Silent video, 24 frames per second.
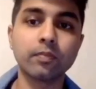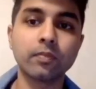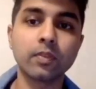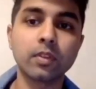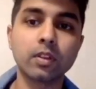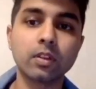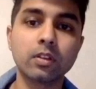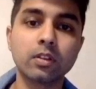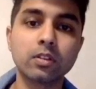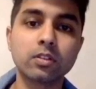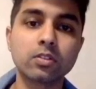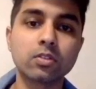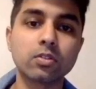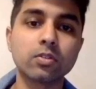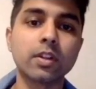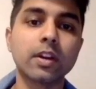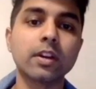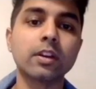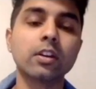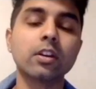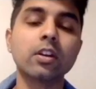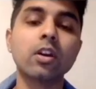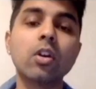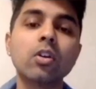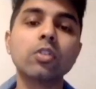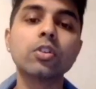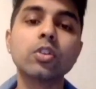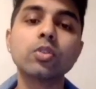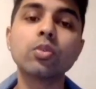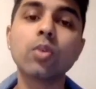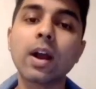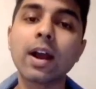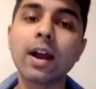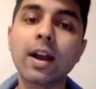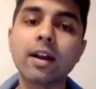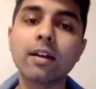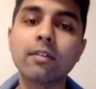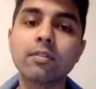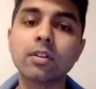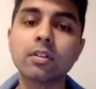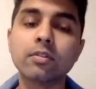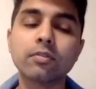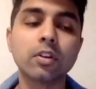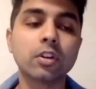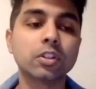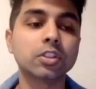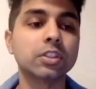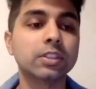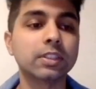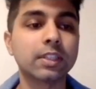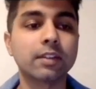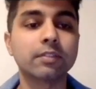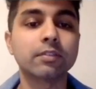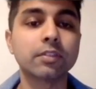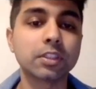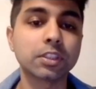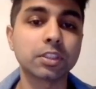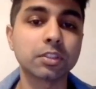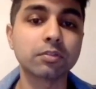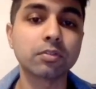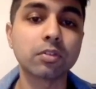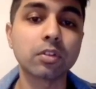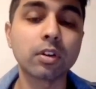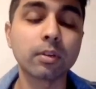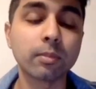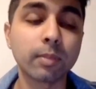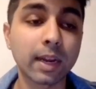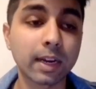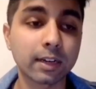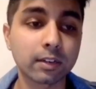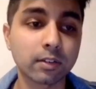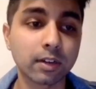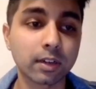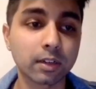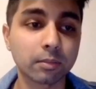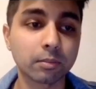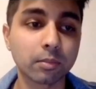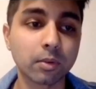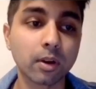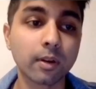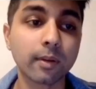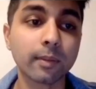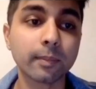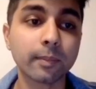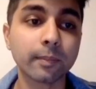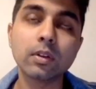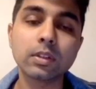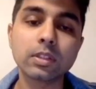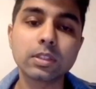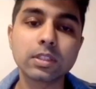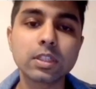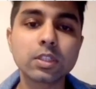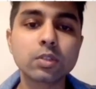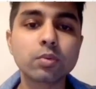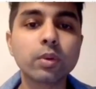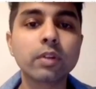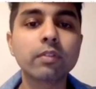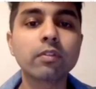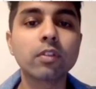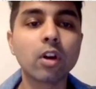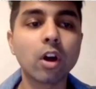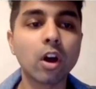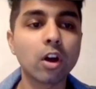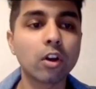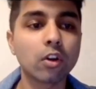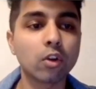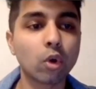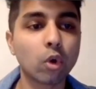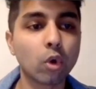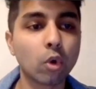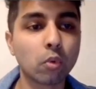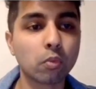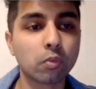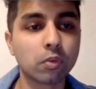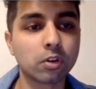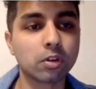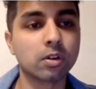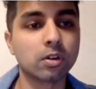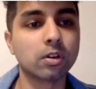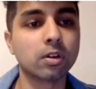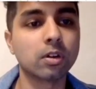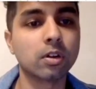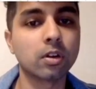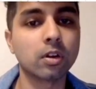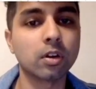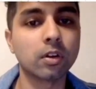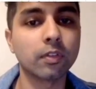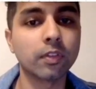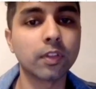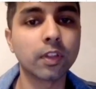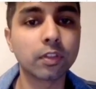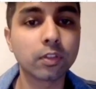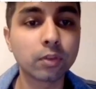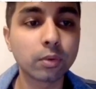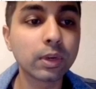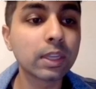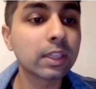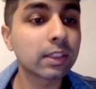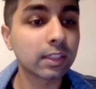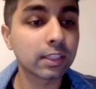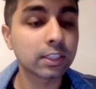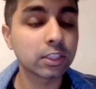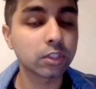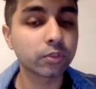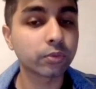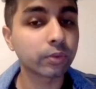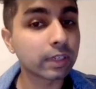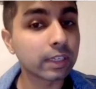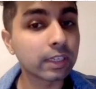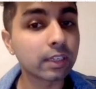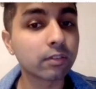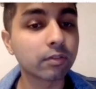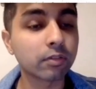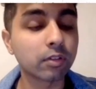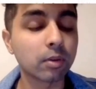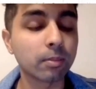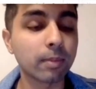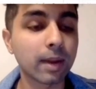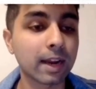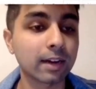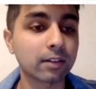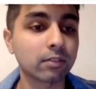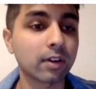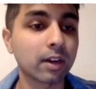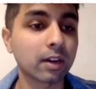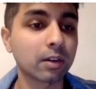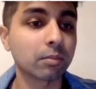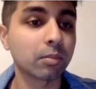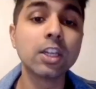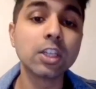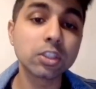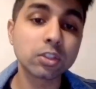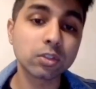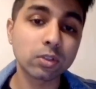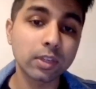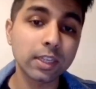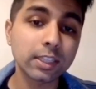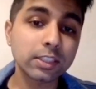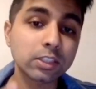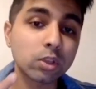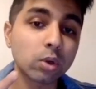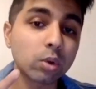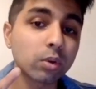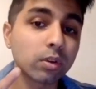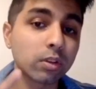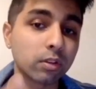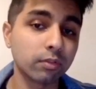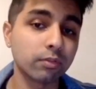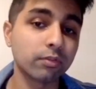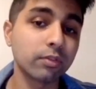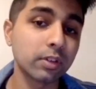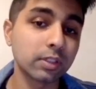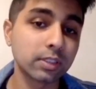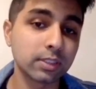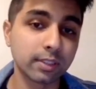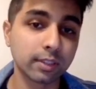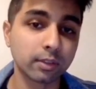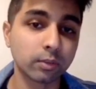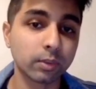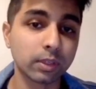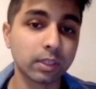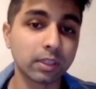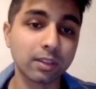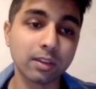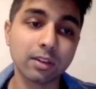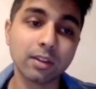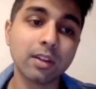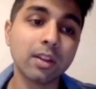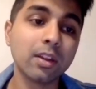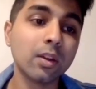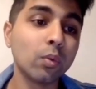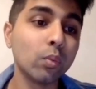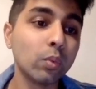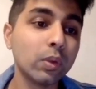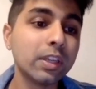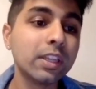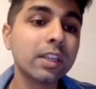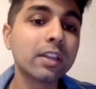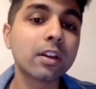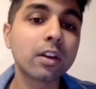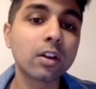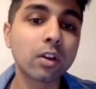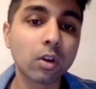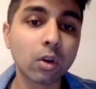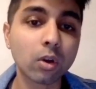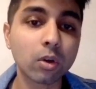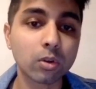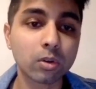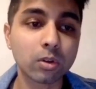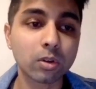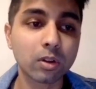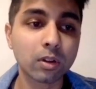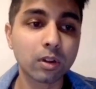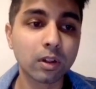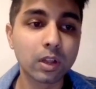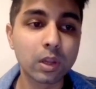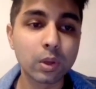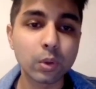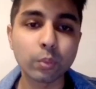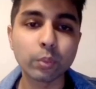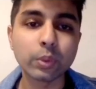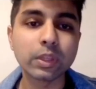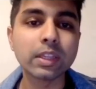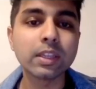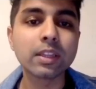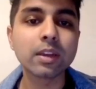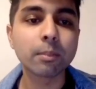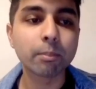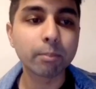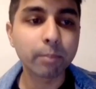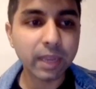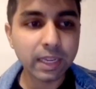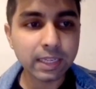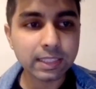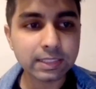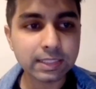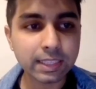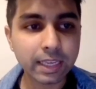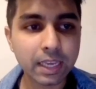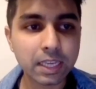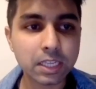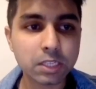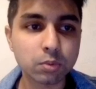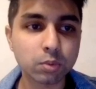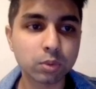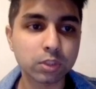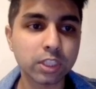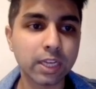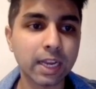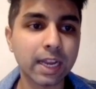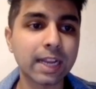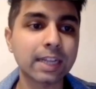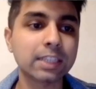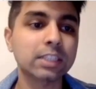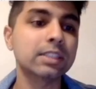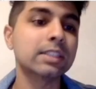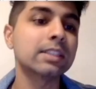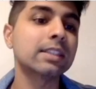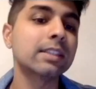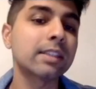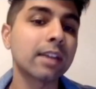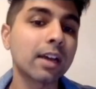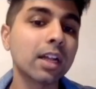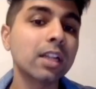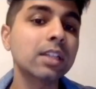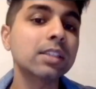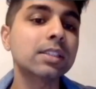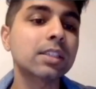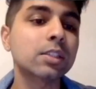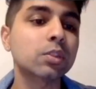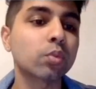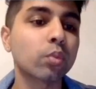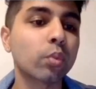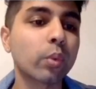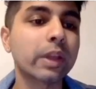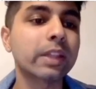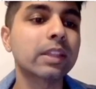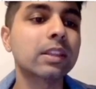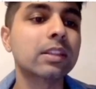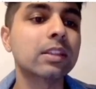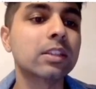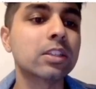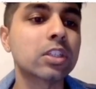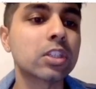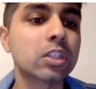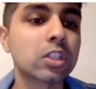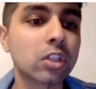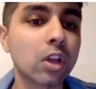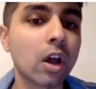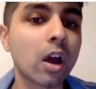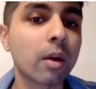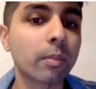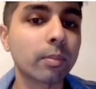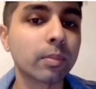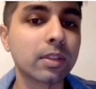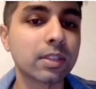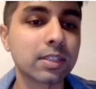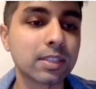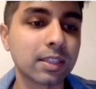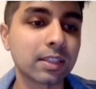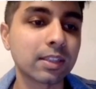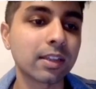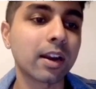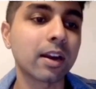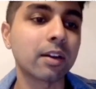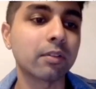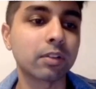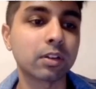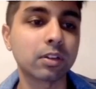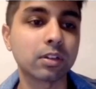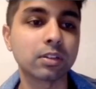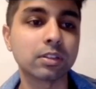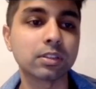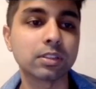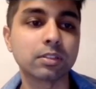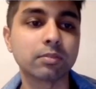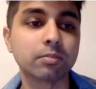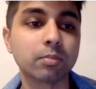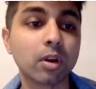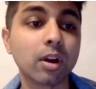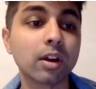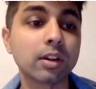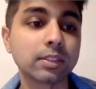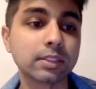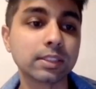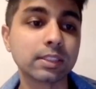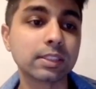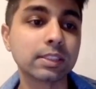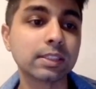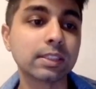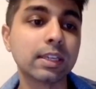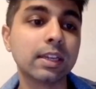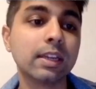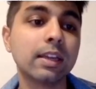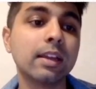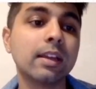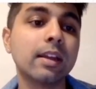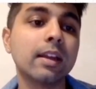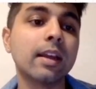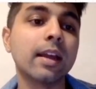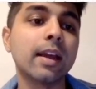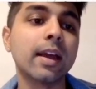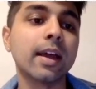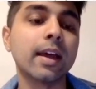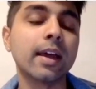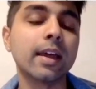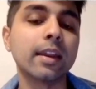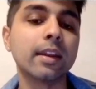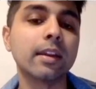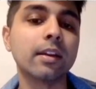So there you go, you have a function definition for our backtracking problem. Since we have gone over the three things you need for a backtracking problem, so let's go over the first thing we need. We need a goal. We need a base case which actually tells us when to stop this entire recursive process and